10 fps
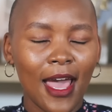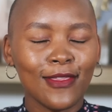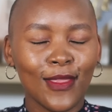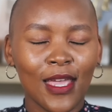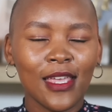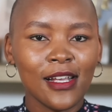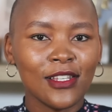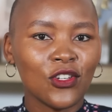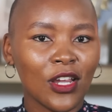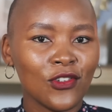and they
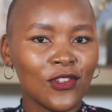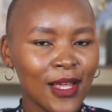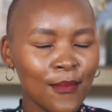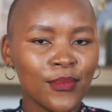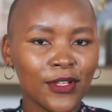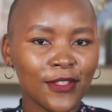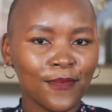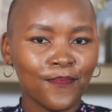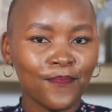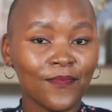exchanged numbers.